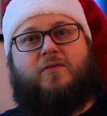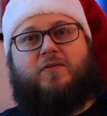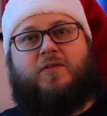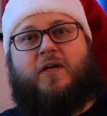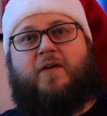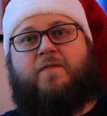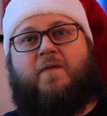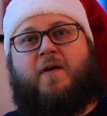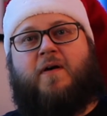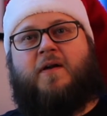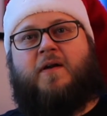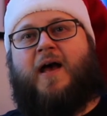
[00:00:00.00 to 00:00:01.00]

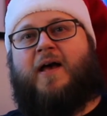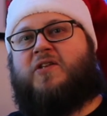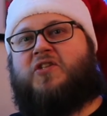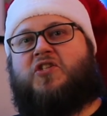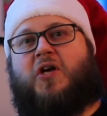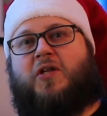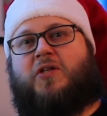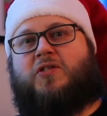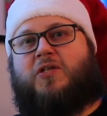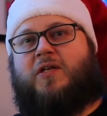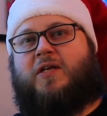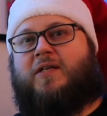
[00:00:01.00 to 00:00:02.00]
terrified and
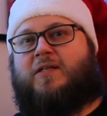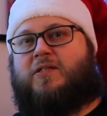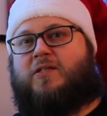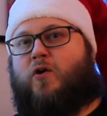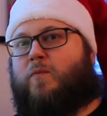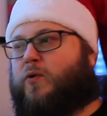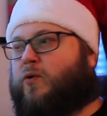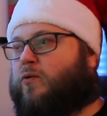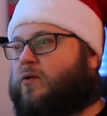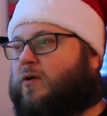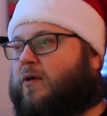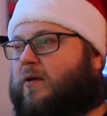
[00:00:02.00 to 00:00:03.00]
shuts his
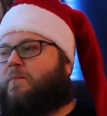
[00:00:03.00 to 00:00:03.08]
computer.